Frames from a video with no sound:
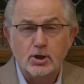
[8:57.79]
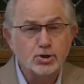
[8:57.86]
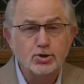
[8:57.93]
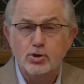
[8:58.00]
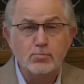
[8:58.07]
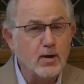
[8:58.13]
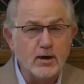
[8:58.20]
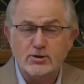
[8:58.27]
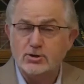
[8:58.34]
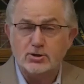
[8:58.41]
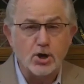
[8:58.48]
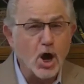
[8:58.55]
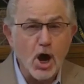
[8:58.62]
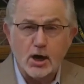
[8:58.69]
Too much
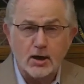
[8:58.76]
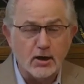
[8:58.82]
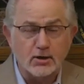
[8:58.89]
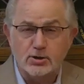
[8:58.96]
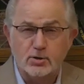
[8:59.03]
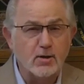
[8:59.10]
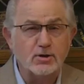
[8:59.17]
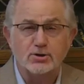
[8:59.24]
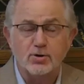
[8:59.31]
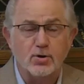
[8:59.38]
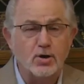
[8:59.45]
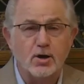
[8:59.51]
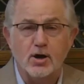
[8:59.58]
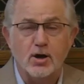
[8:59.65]
talking, too much
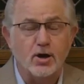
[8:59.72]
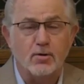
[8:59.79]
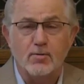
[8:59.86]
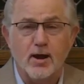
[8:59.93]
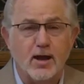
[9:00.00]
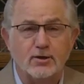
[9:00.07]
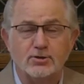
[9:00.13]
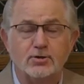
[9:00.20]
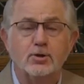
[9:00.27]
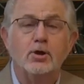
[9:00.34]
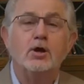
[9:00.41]
going on around you.